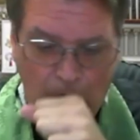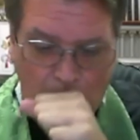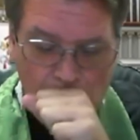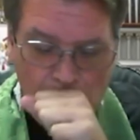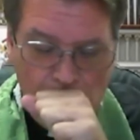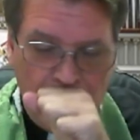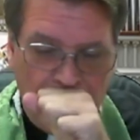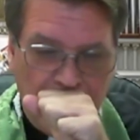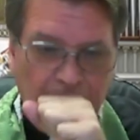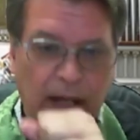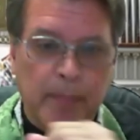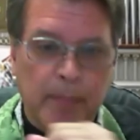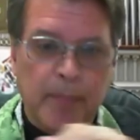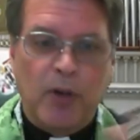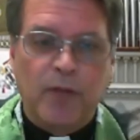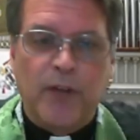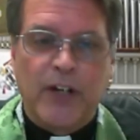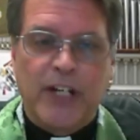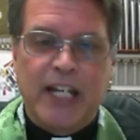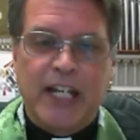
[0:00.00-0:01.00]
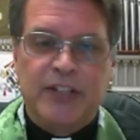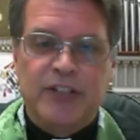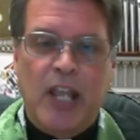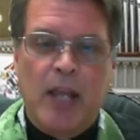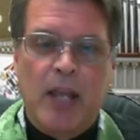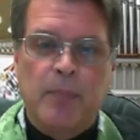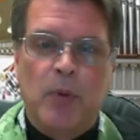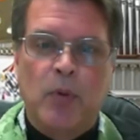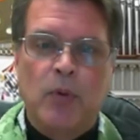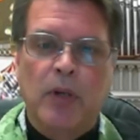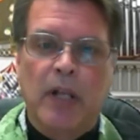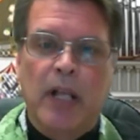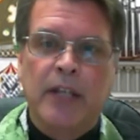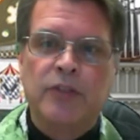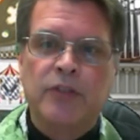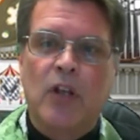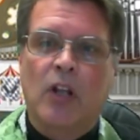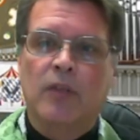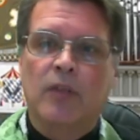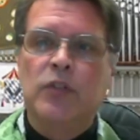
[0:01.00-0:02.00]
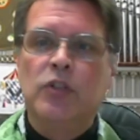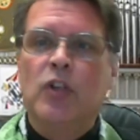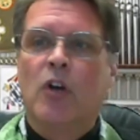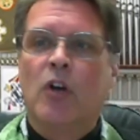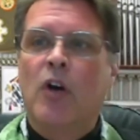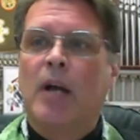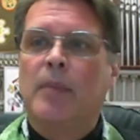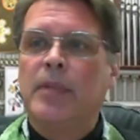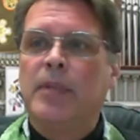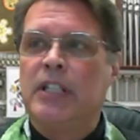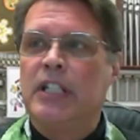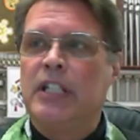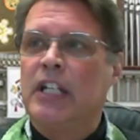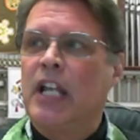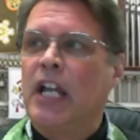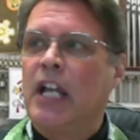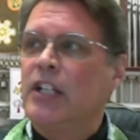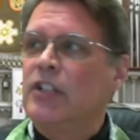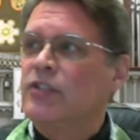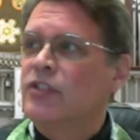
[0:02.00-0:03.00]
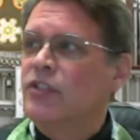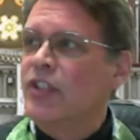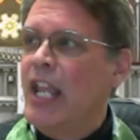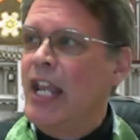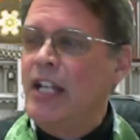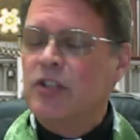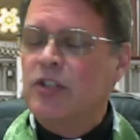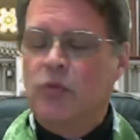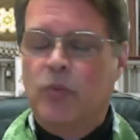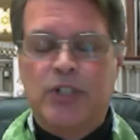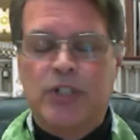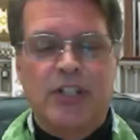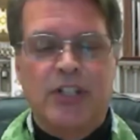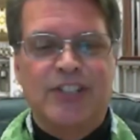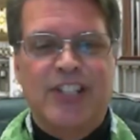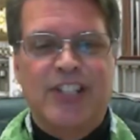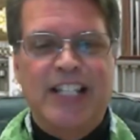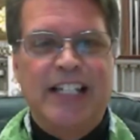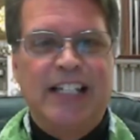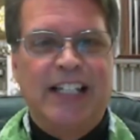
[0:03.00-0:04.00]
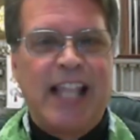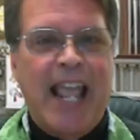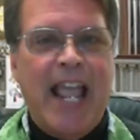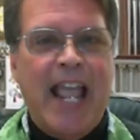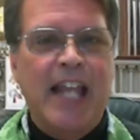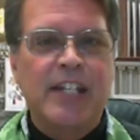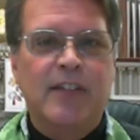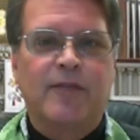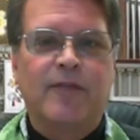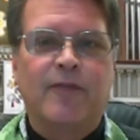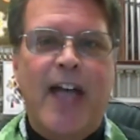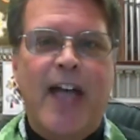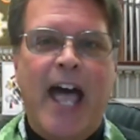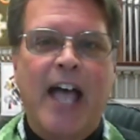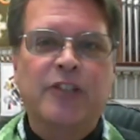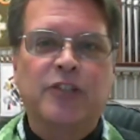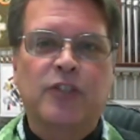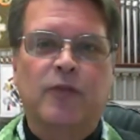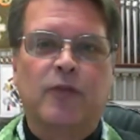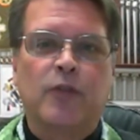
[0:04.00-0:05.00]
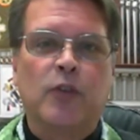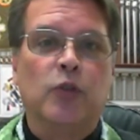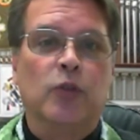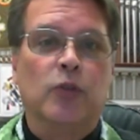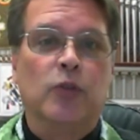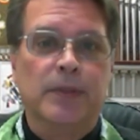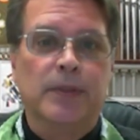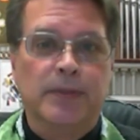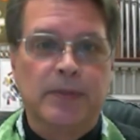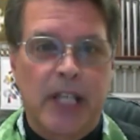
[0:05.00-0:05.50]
A perfect example, as all of you know, I'm in the United States, which is the land of fast food.